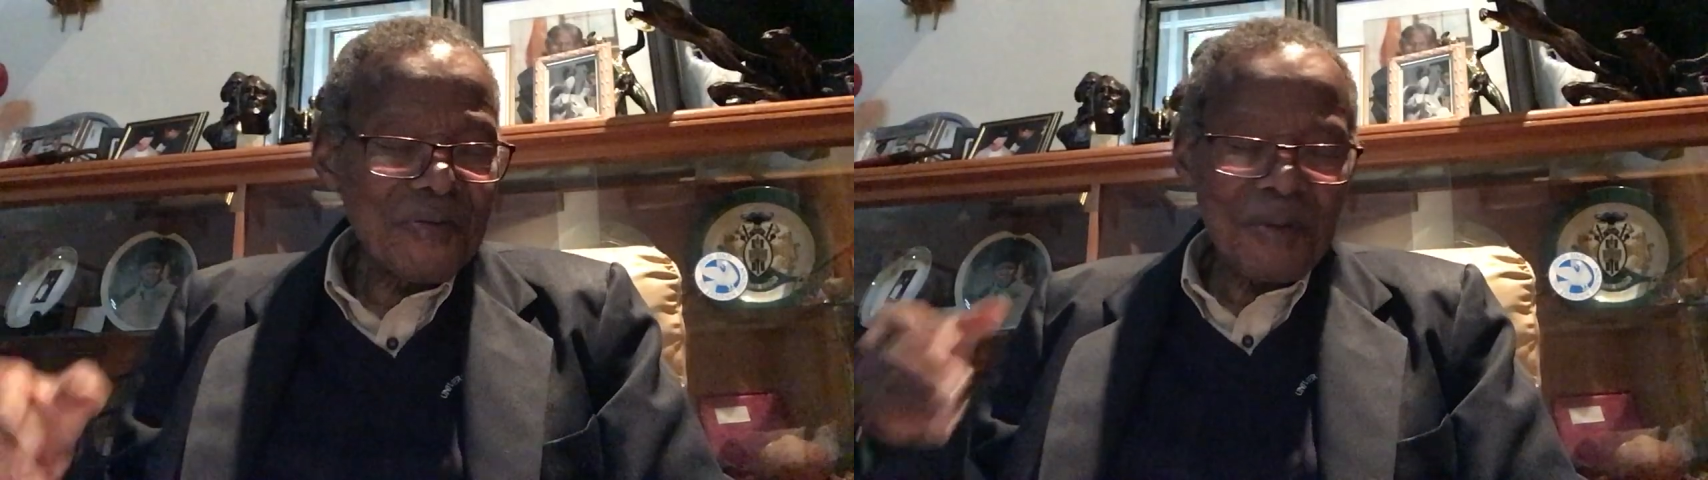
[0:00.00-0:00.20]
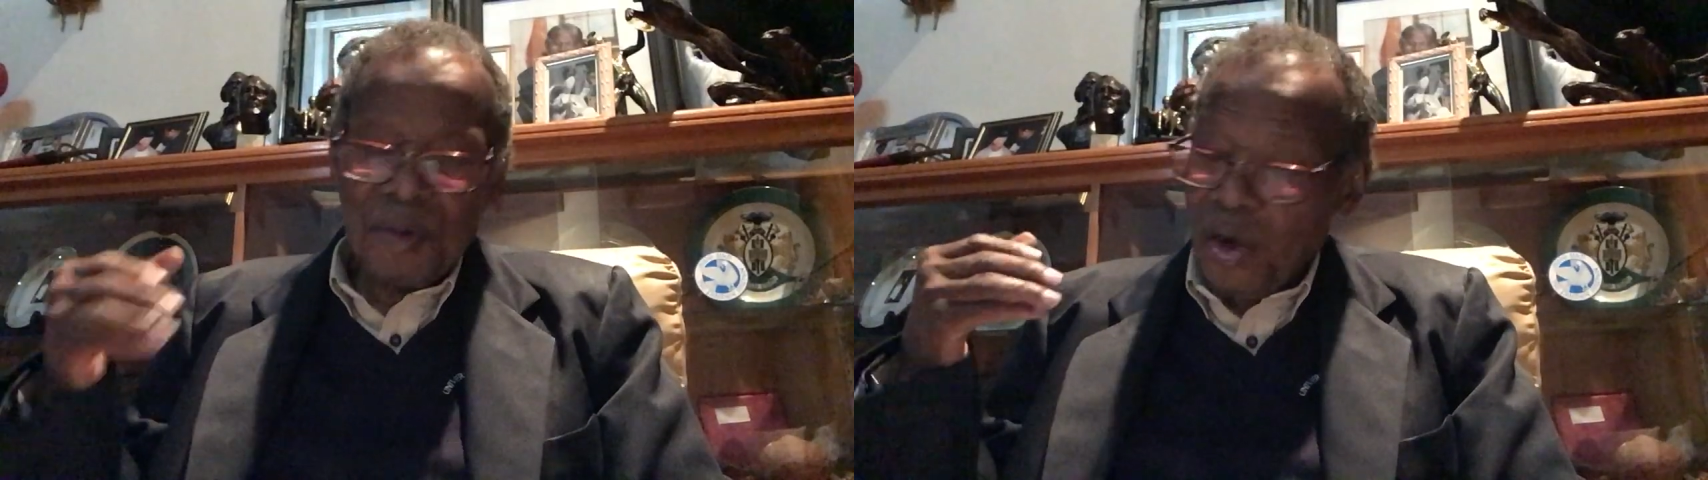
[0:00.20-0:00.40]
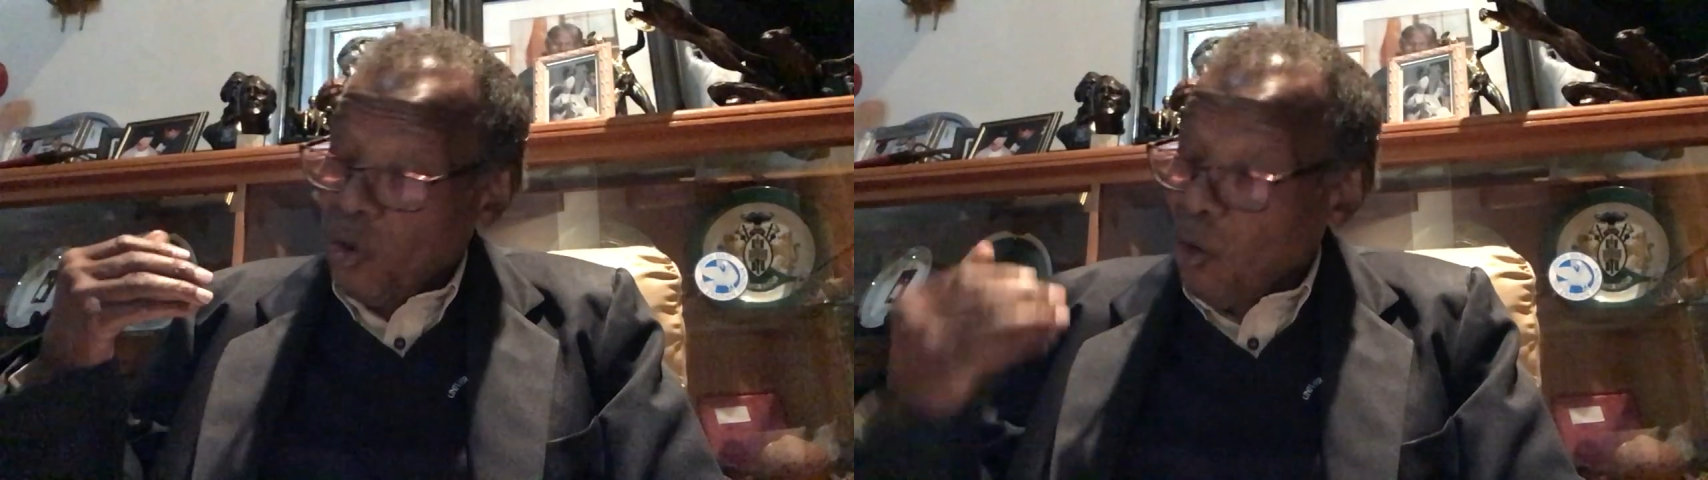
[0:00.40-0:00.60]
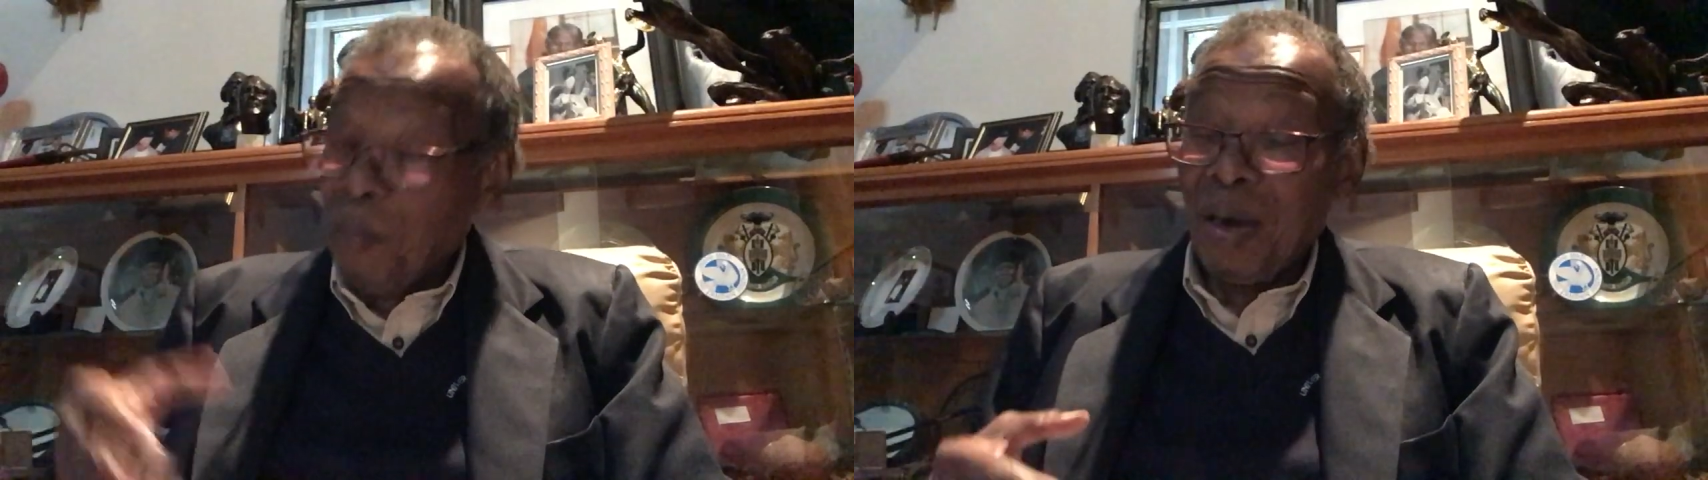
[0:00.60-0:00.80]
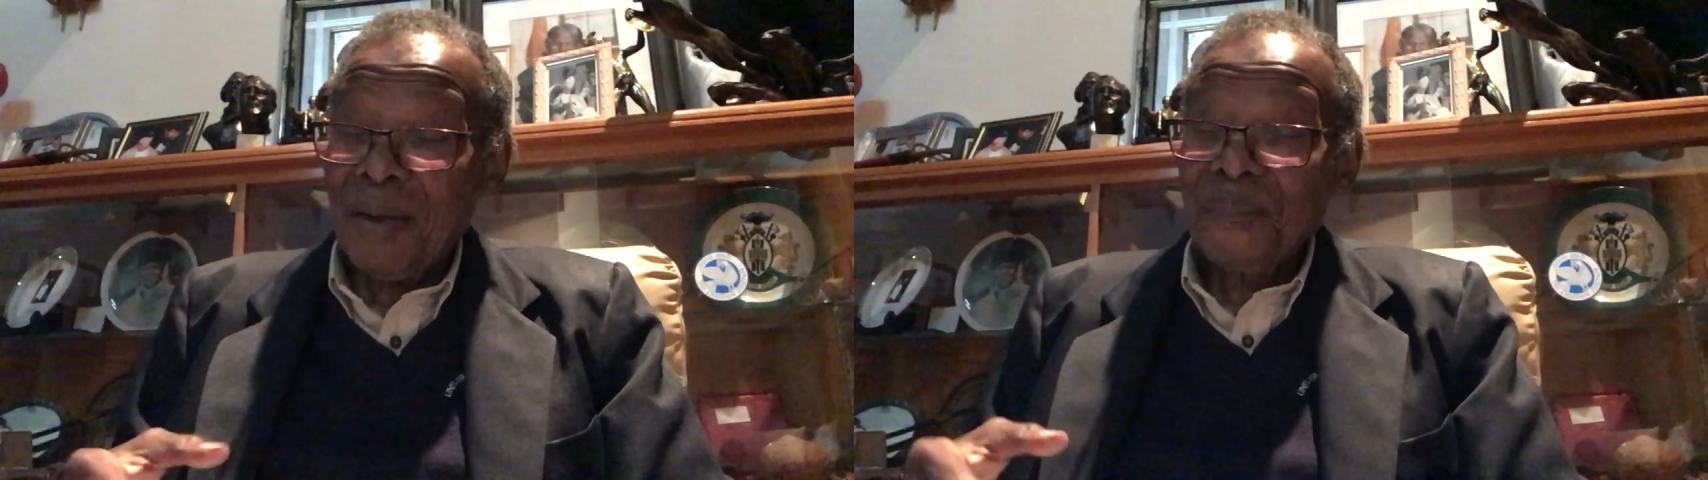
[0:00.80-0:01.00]
from
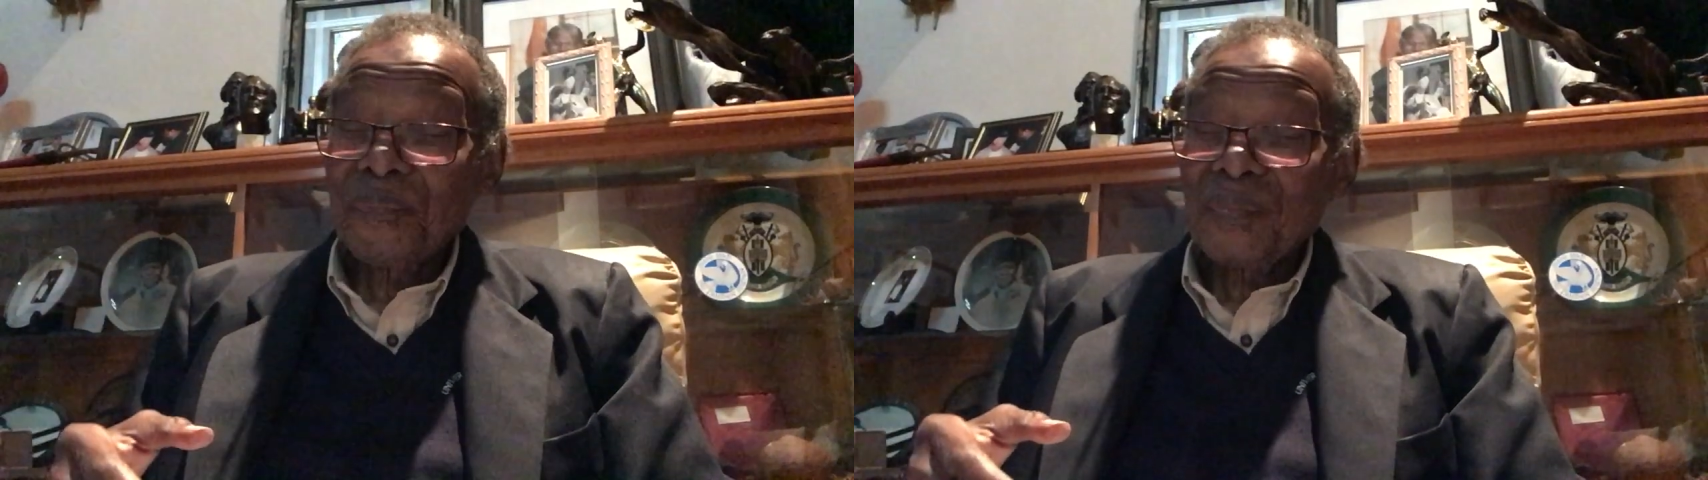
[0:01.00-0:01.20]
Nongoma.